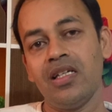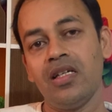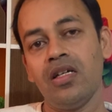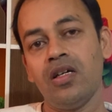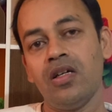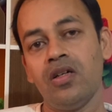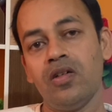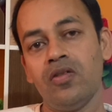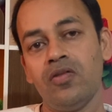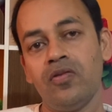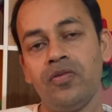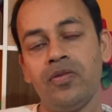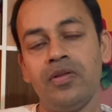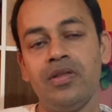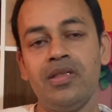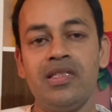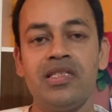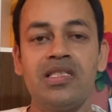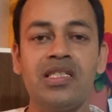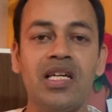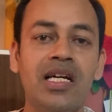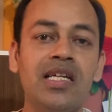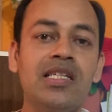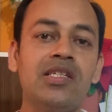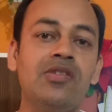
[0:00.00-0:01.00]
of
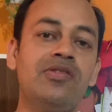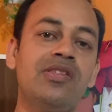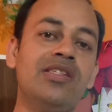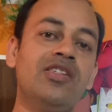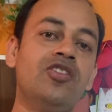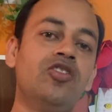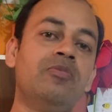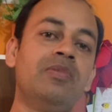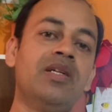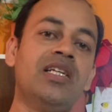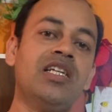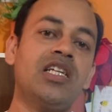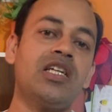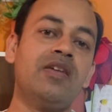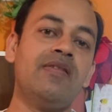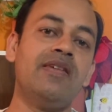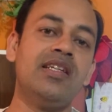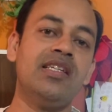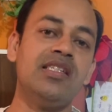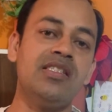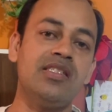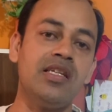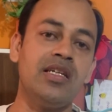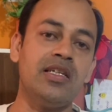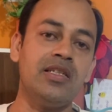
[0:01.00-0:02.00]
start using domain driven
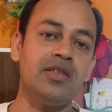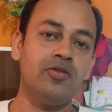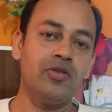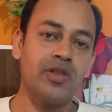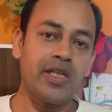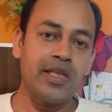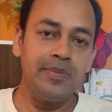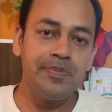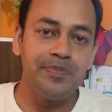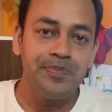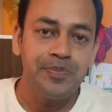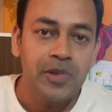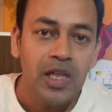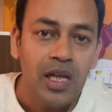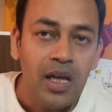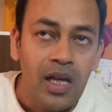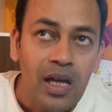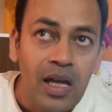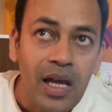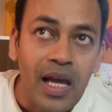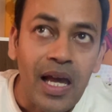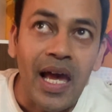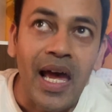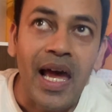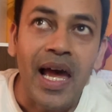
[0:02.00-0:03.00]
design. Okay,
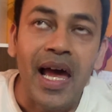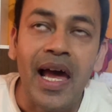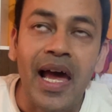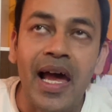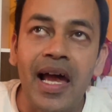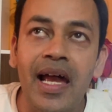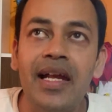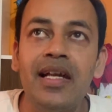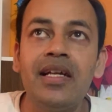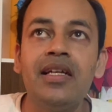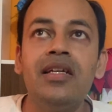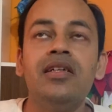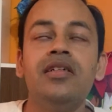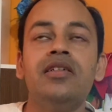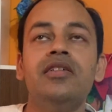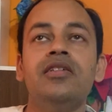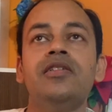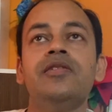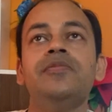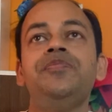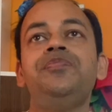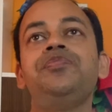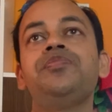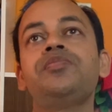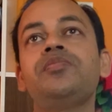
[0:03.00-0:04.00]
and
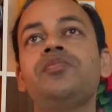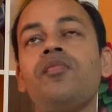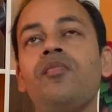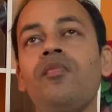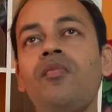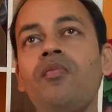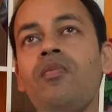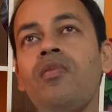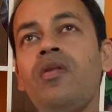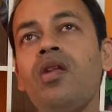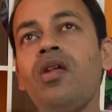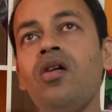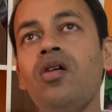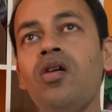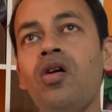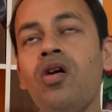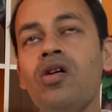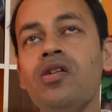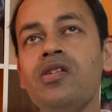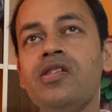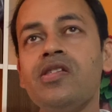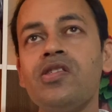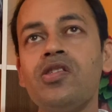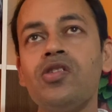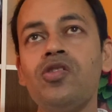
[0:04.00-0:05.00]

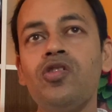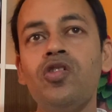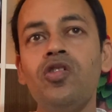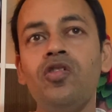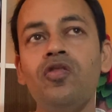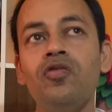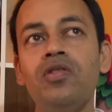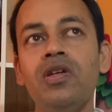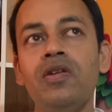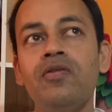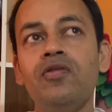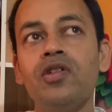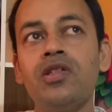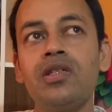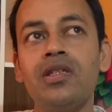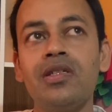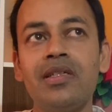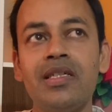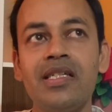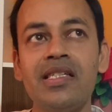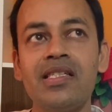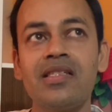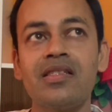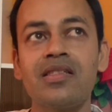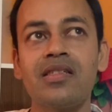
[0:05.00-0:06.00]
also we would
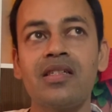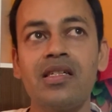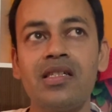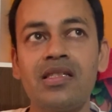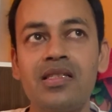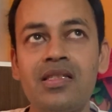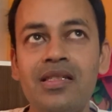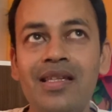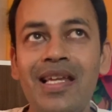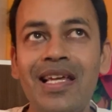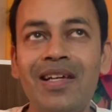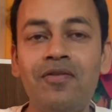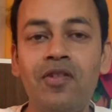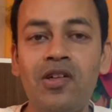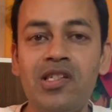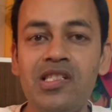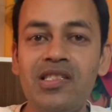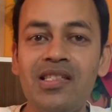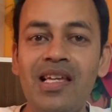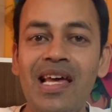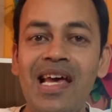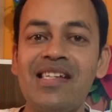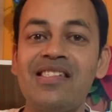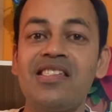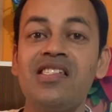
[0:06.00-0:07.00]
discuss like what is
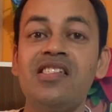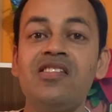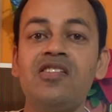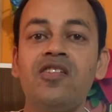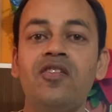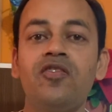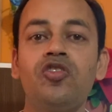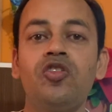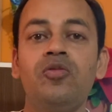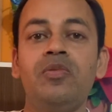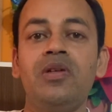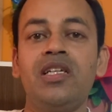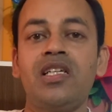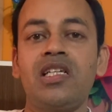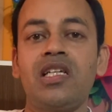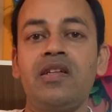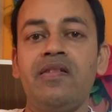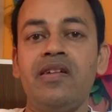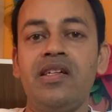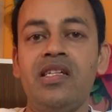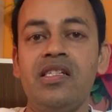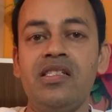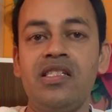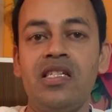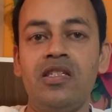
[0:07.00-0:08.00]
the essence of domain
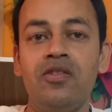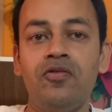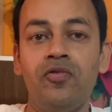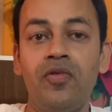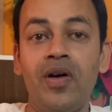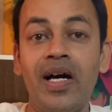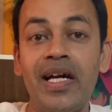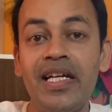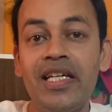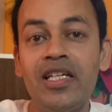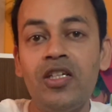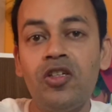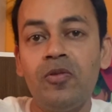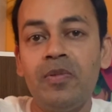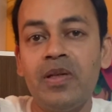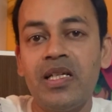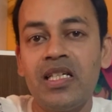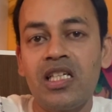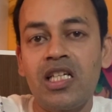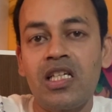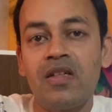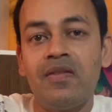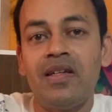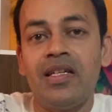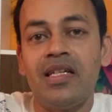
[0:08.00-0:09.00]
driven design, why domain
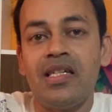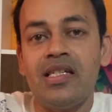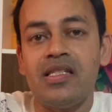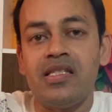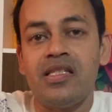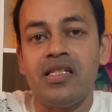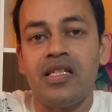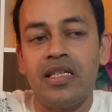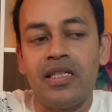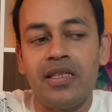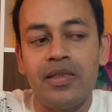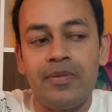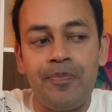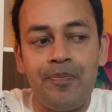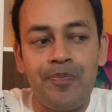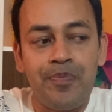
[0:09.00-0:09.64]
driven design.